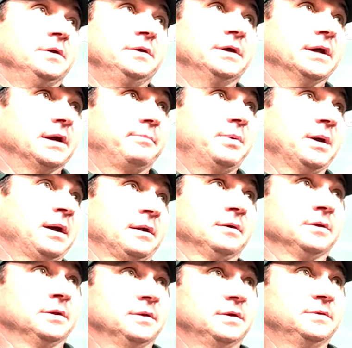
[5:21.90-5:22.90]
Yeah, I
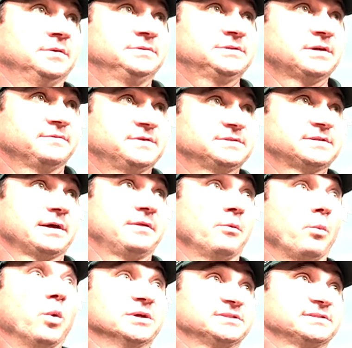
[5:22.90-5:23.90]
don't know. It's tough to say,
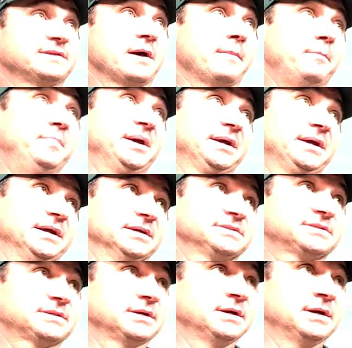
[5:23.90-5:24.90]
but what's the
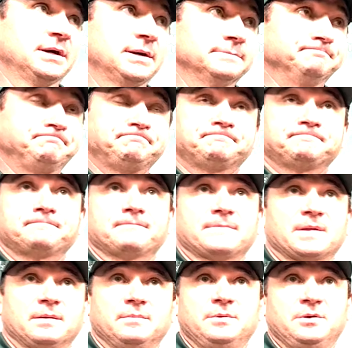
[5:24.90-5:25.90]
biggest
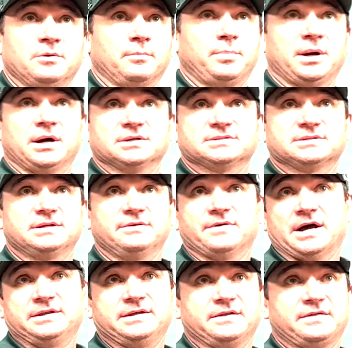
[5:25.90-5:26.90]

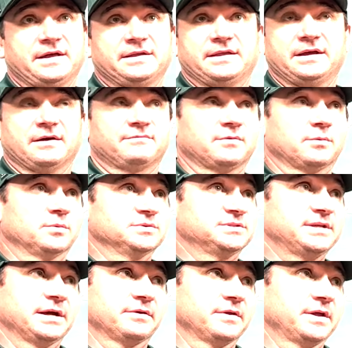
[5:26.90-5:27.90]
positive? I did think the effort
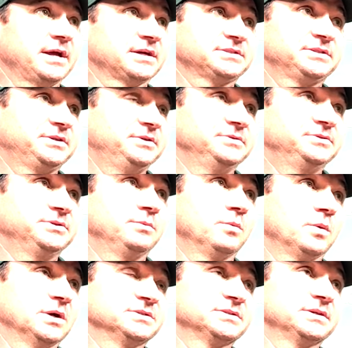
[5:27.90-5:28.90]
was there. The
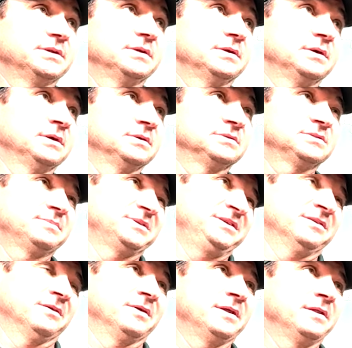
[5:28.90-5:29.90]
execution wasn't,
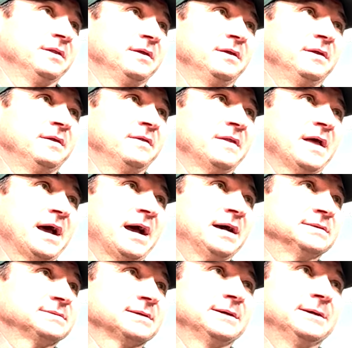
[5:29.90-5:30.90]
in
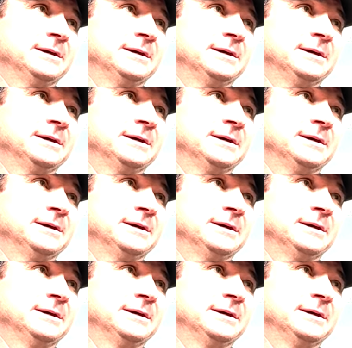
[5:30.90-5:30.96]
that.